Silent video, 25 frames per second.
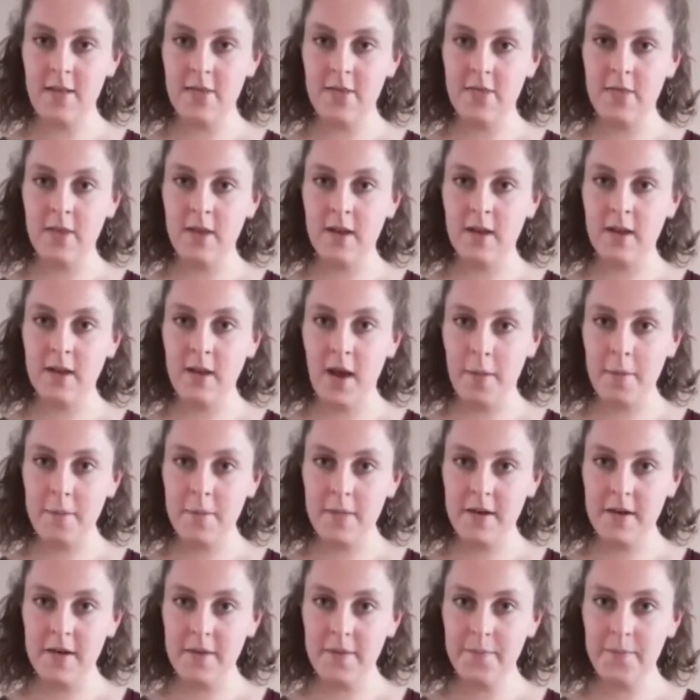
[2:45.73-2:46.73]
the
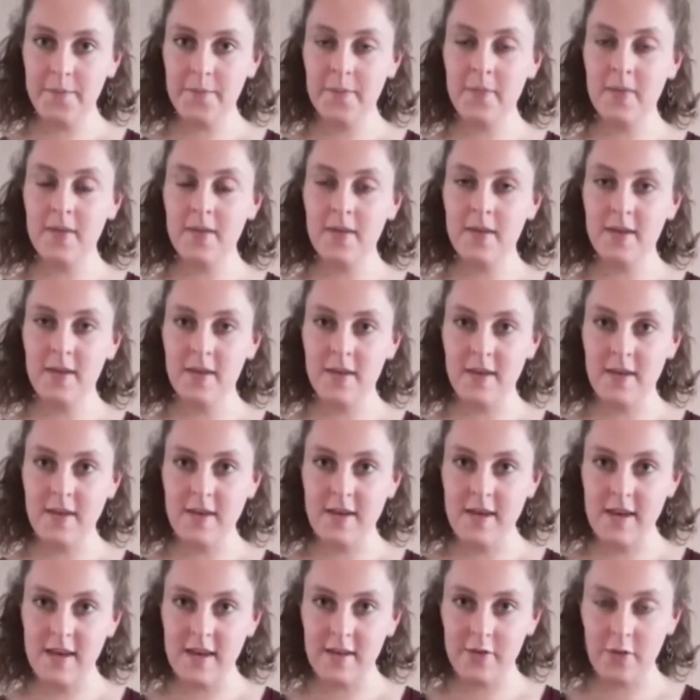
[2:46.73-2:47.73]
number
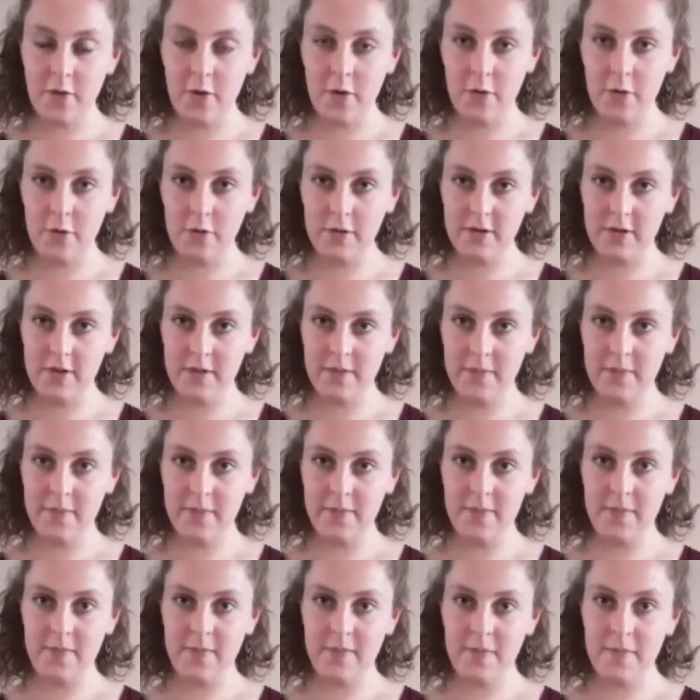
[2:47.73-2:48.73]
years old.
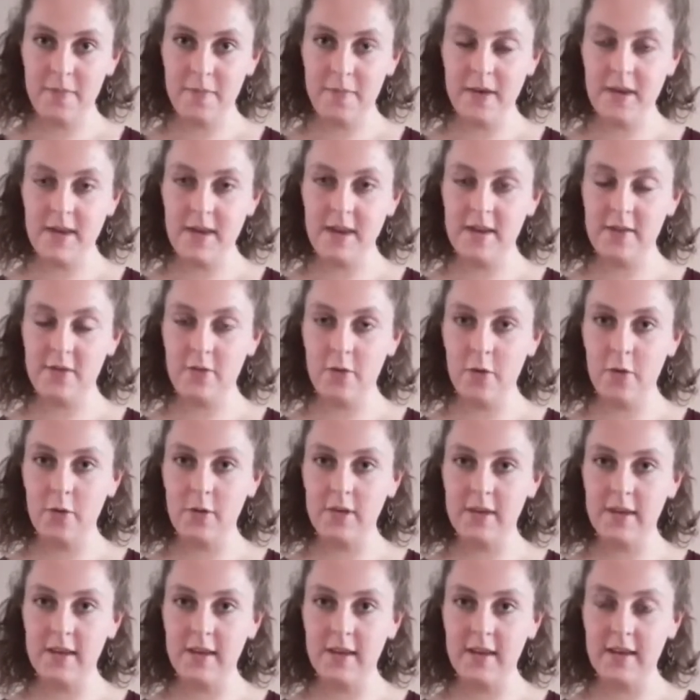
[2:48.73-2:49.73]
But years
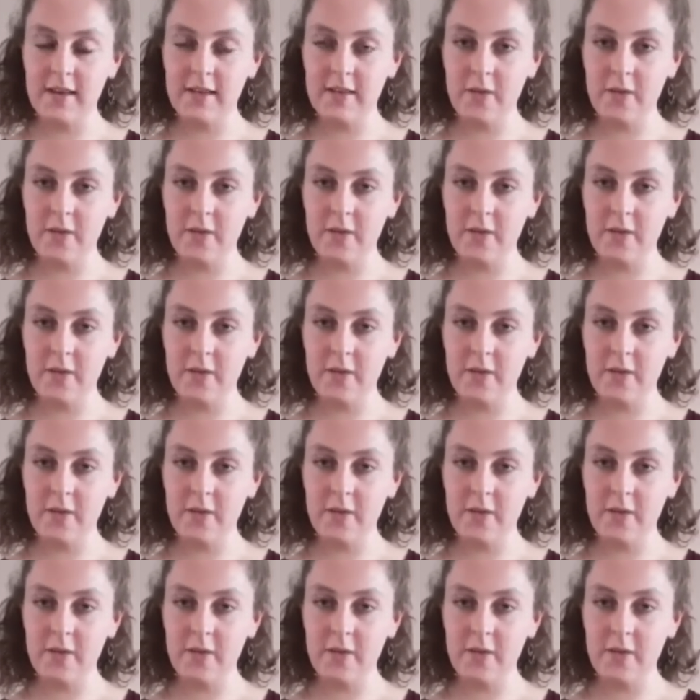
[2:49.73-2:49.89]
old is